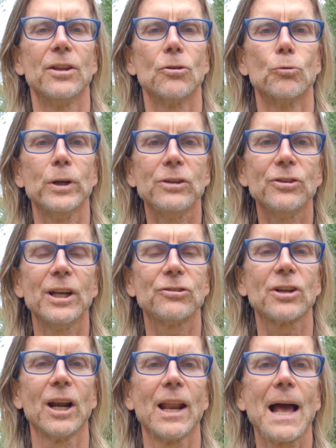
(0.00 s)
The reason
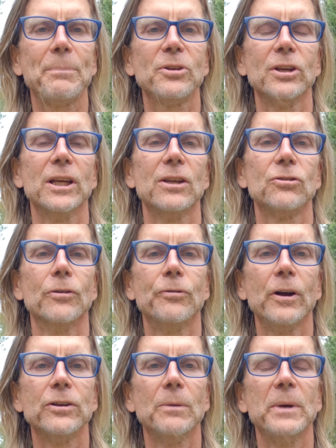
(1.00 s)
it's collapsing is the
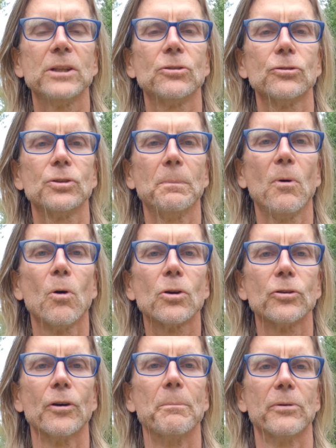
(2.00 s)
fundamental
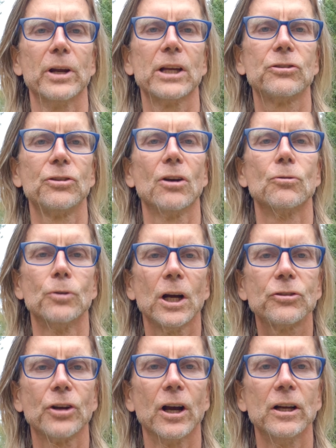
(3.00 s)
supporter of BRICS,
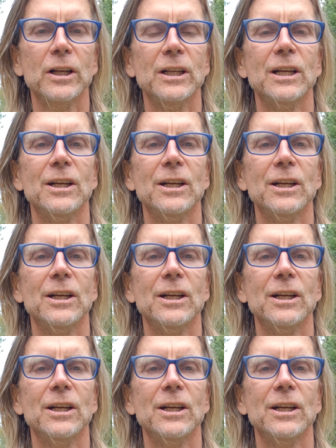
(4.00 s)
Russia,